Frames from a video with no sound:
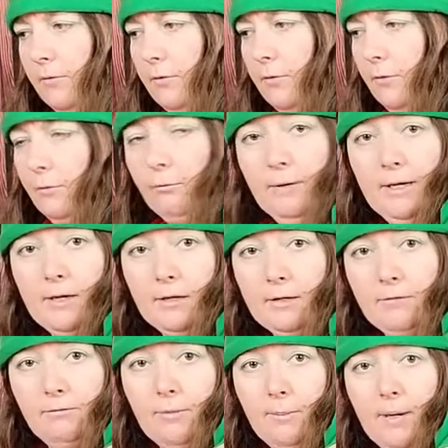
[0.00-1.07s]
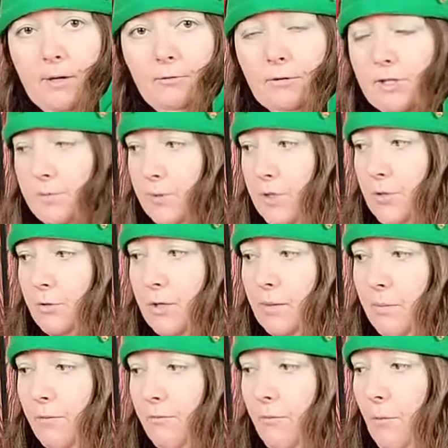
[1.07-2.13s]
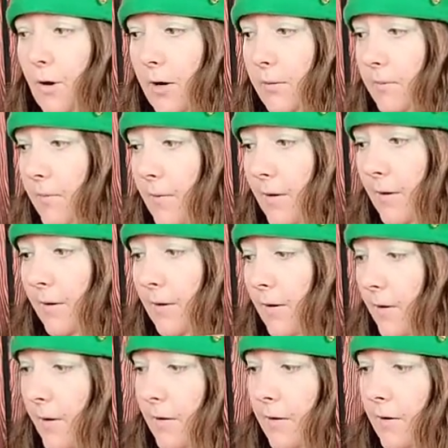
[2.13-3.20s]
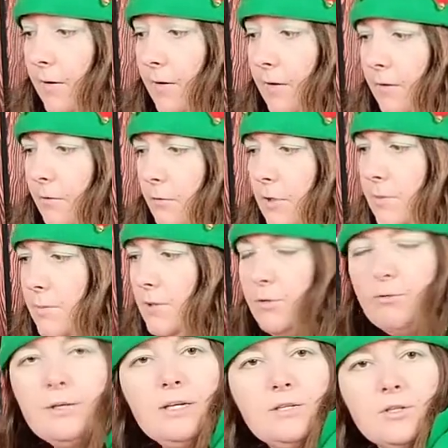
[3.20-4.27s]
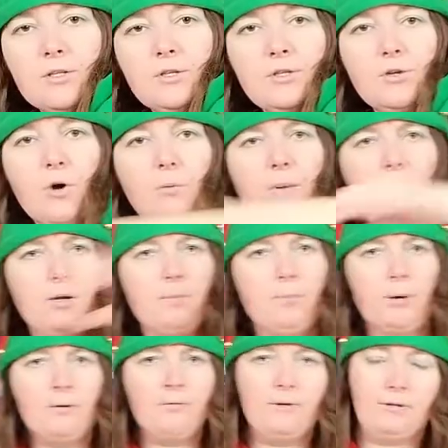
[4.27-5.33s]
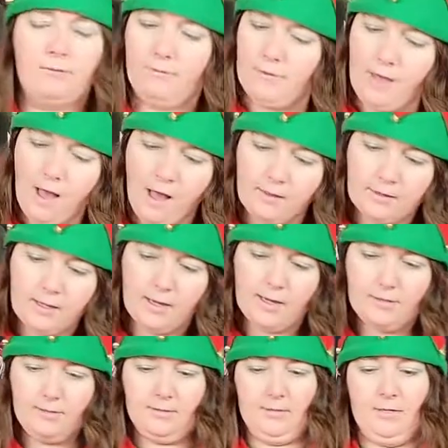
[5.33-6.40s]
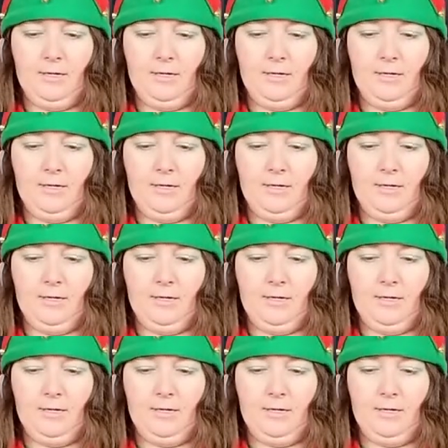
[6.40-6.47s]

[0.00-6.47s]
Green on it from my Christmas tree before. Christmas trees and snowmen. Perfect for the holidays.